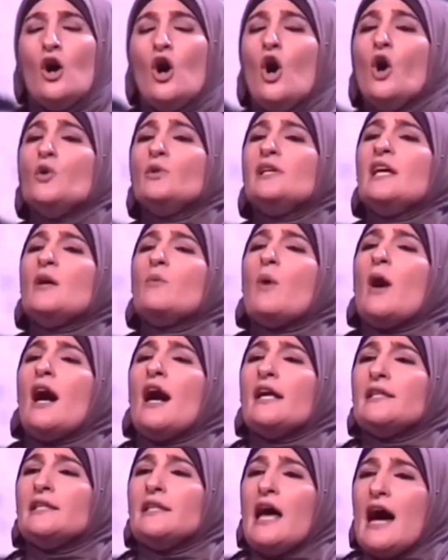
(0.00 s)
only what
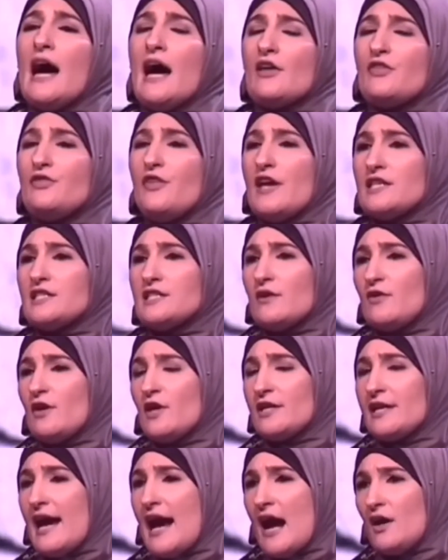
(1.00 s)
Allah thinks of
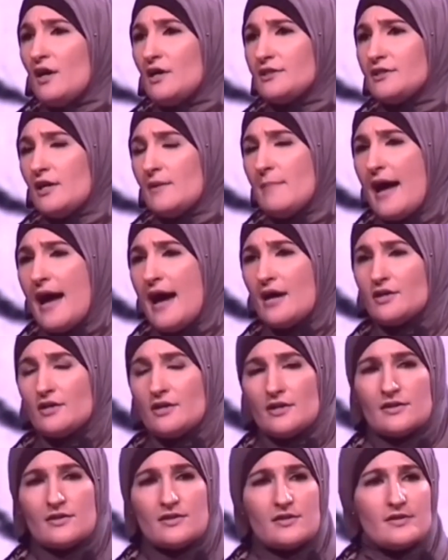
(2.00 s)
her character
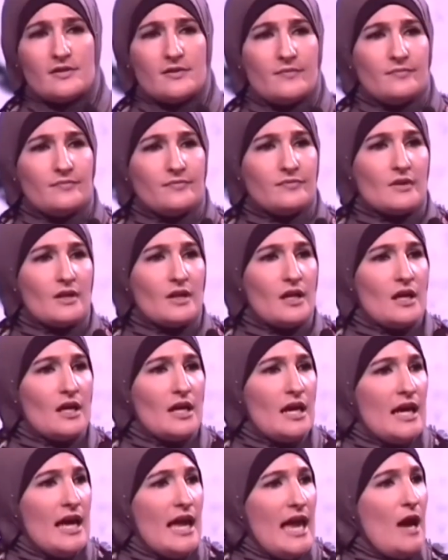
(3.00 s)
matters.
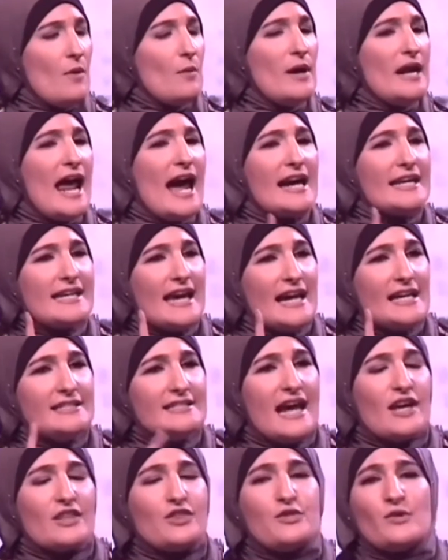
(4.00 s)
And when I get
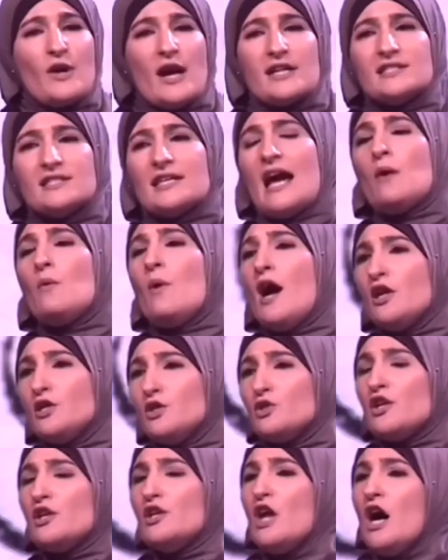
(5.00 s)
death threats, I want
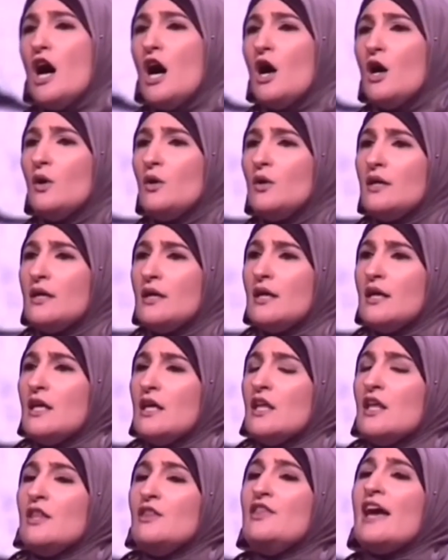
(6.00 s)
you to know
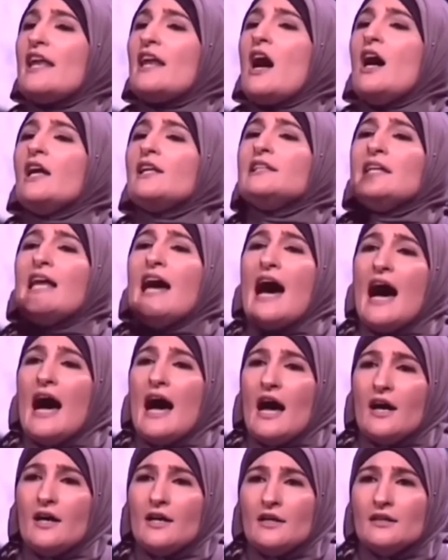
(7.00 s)
that
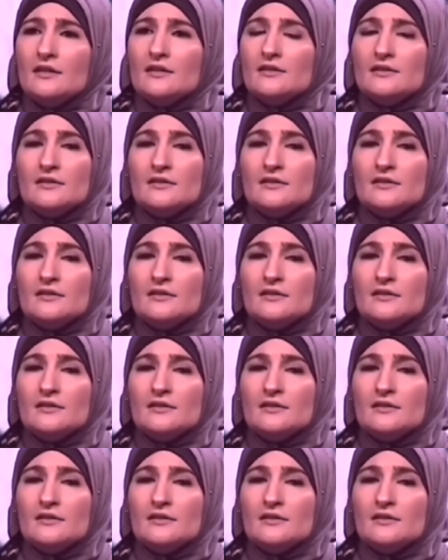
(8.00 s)
Allah